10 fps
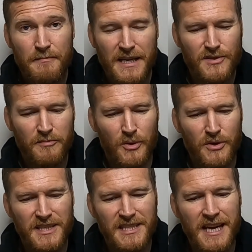Back to the
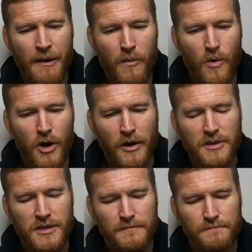book. This is how it
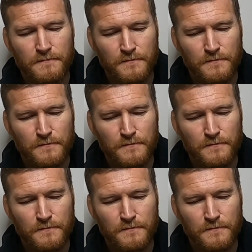works.